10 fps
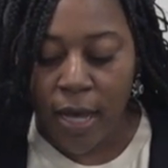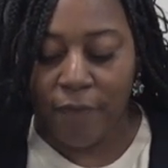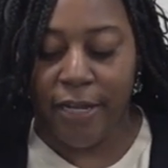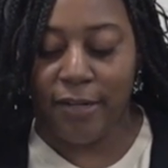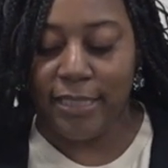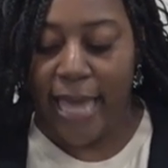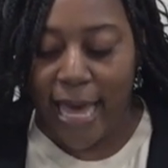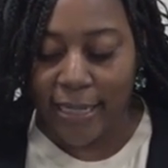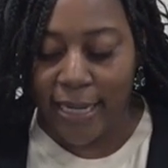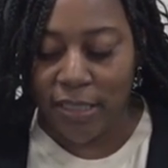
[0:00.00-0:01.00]
of their
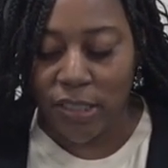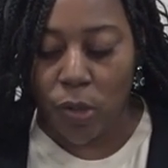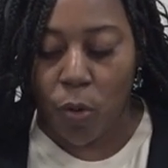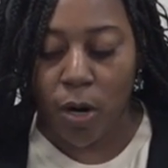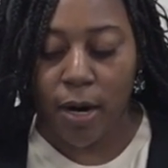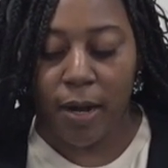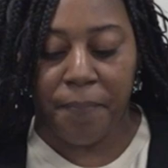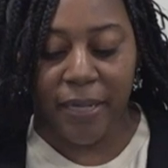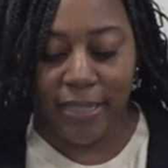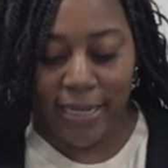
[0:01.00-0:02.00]
talents or
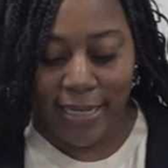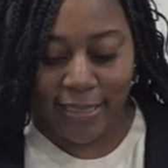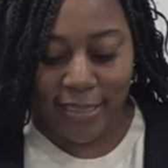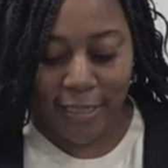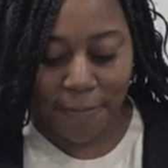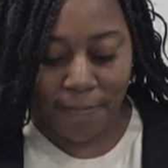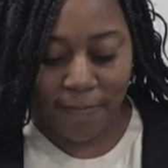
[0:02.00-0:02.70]
abilities,